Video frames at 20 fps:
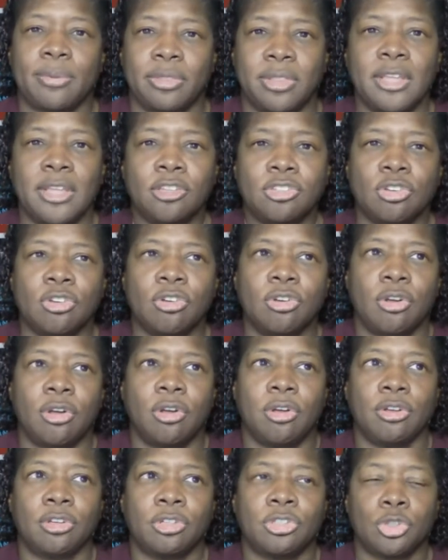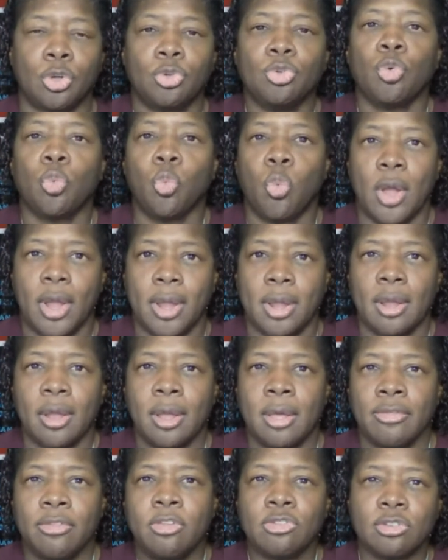Things are a certain way.
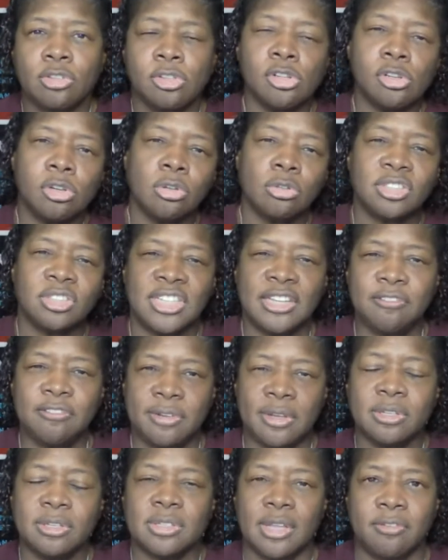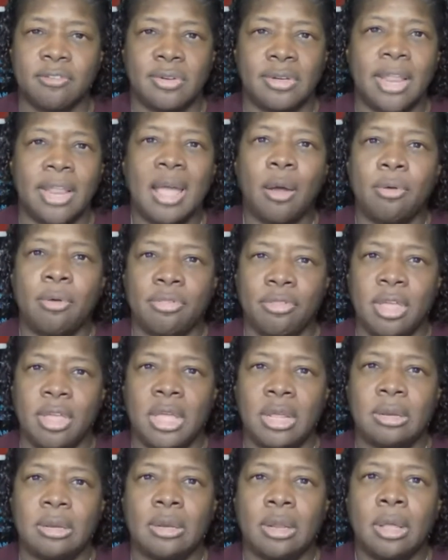There's little deviance every now and
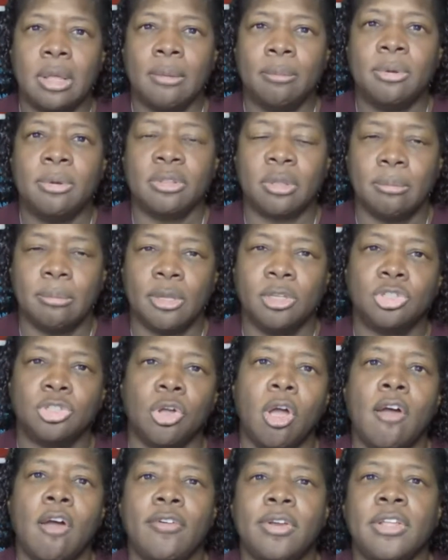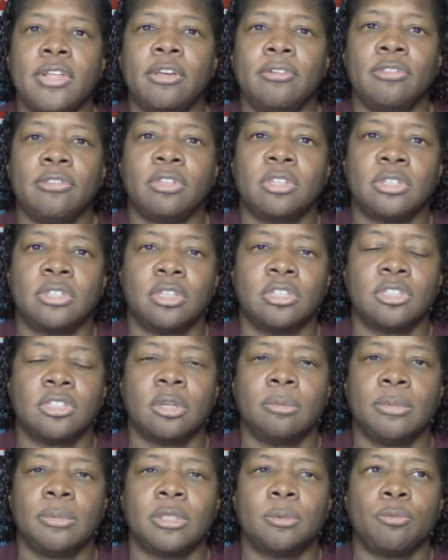then, but the majority of the
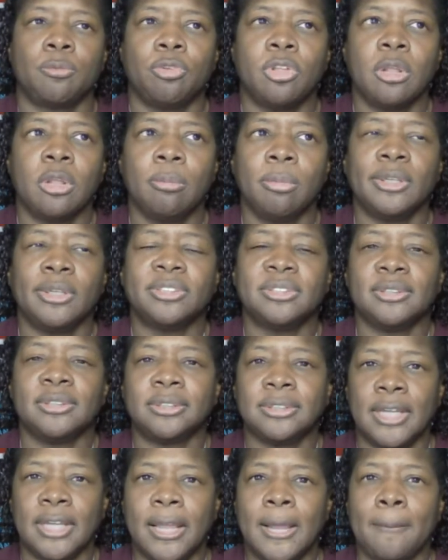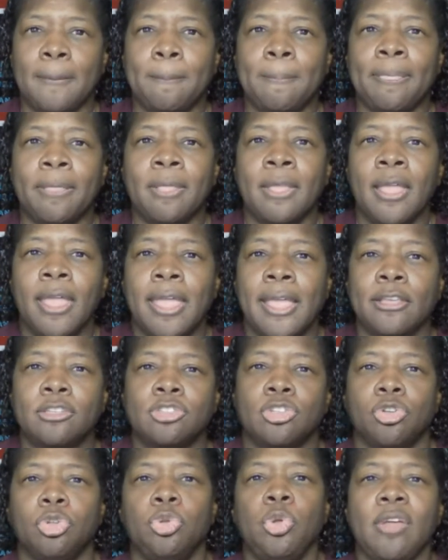system is pretty much the same. And
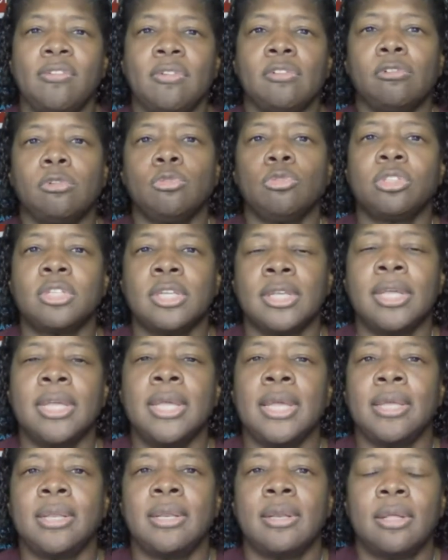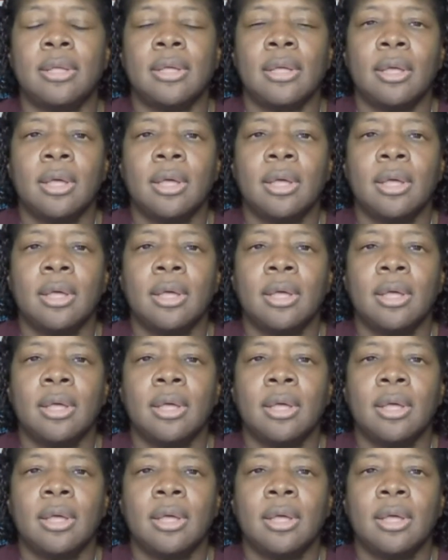so you have a routine.